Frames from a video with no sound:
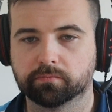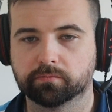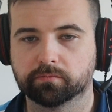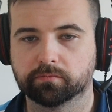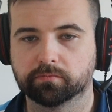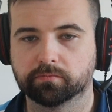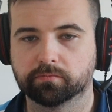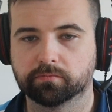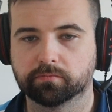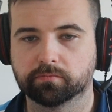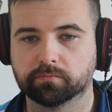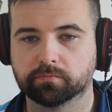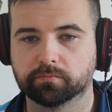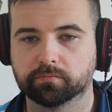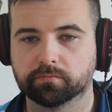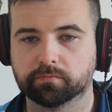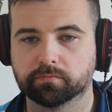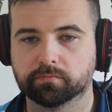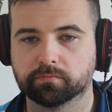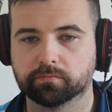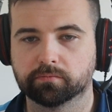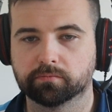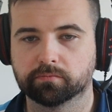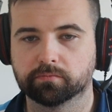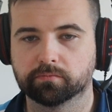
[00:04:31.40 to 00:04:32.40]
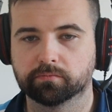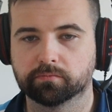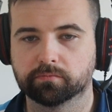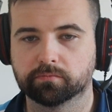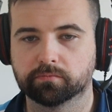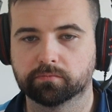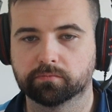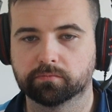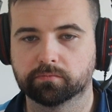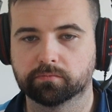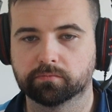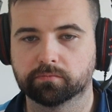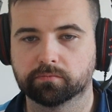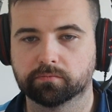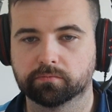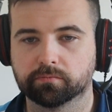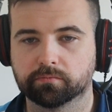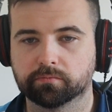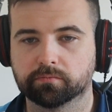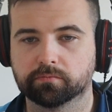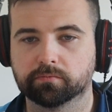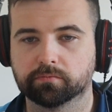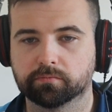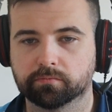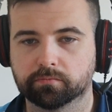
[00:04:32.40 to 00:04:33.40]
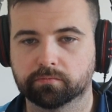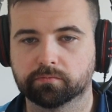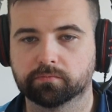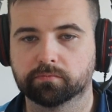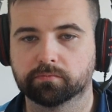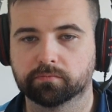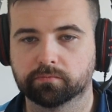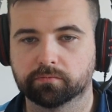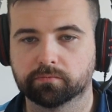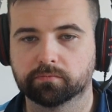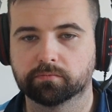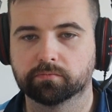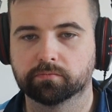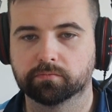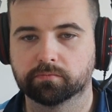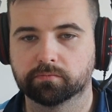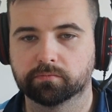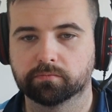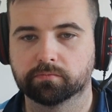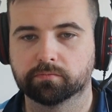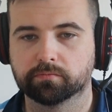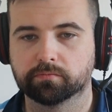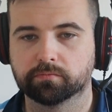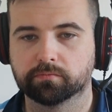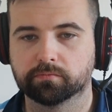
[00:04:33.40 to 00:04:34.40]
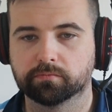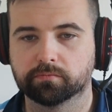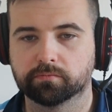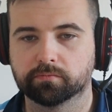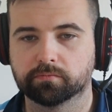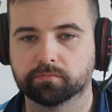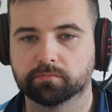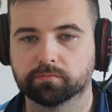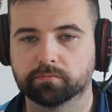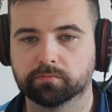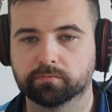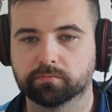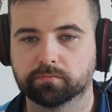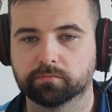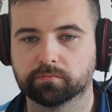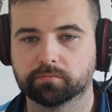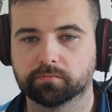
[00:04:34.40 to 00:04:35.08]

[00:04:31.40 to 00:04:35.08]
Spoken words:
(silent)